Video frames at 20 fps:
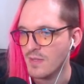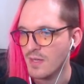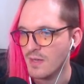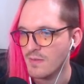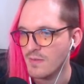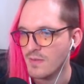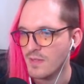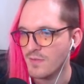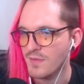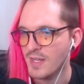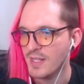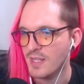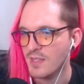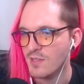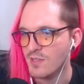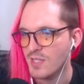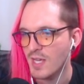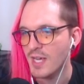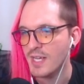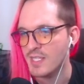fact that
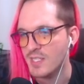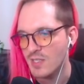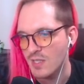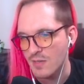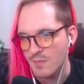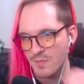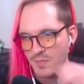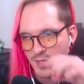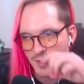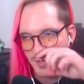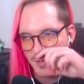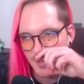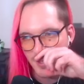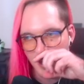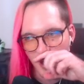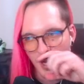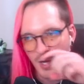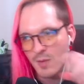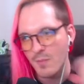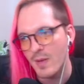there's ice imbued
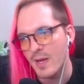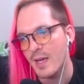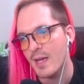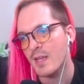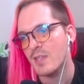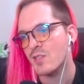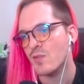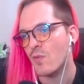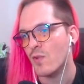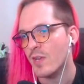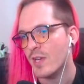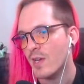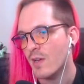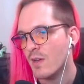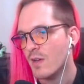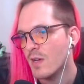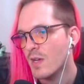on my sword here.